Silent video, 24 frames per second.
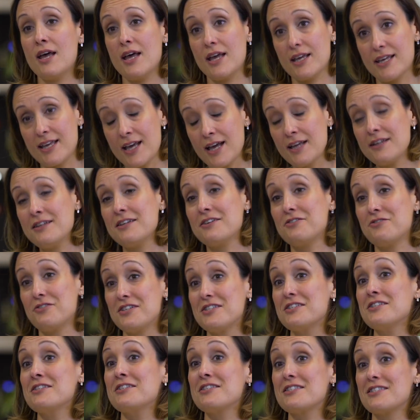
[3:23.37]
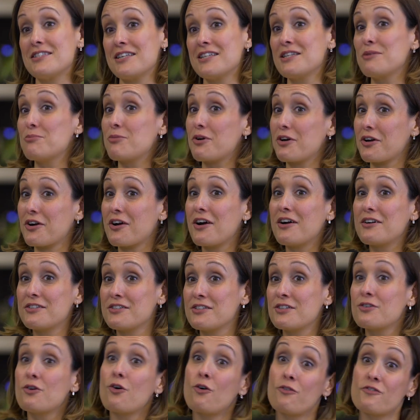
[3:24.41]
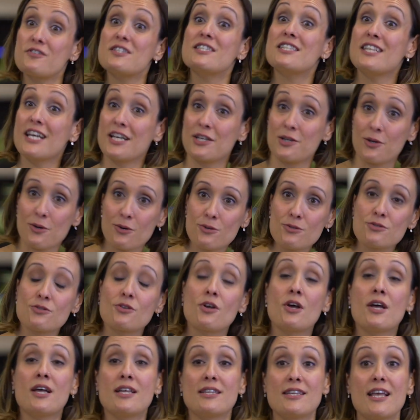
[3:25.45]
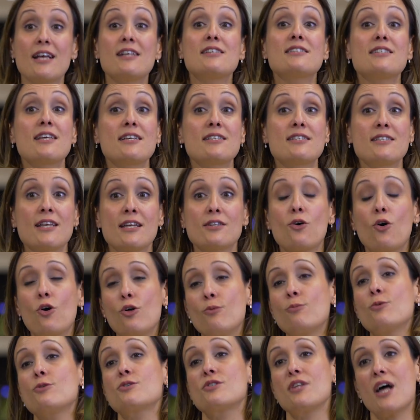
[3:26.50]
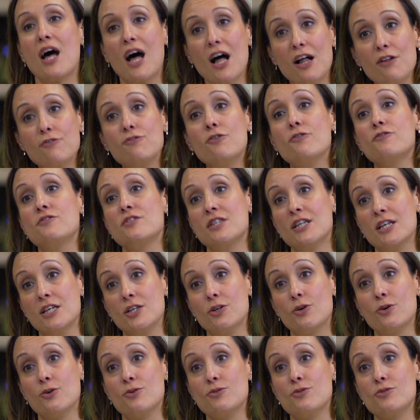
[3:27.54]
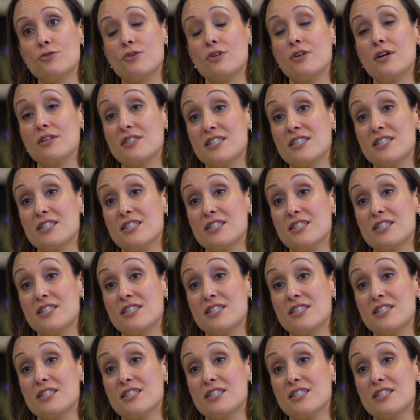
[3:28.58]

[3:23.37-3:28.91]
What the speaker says: Again, a recent study by Gartner of CIOs tells us that almost half of CIOs